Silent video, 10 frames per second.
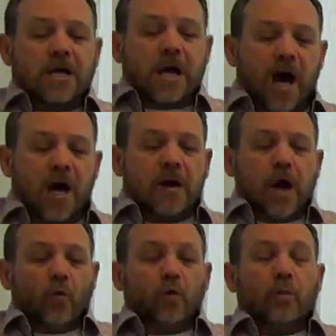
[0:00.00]

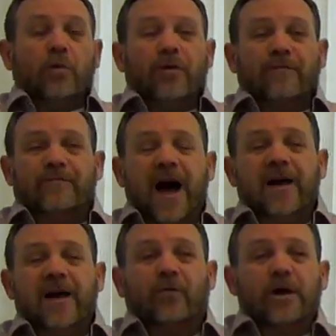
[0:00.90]
God will
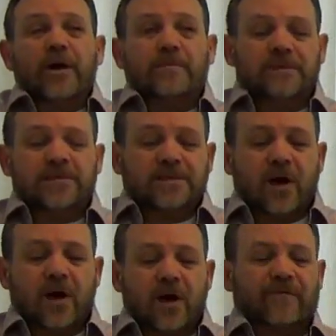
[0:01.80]
provide for
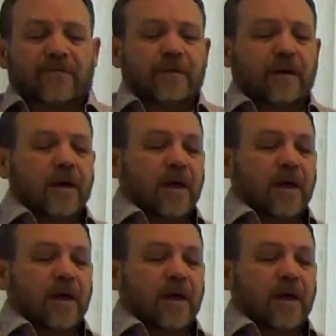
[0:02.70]
himself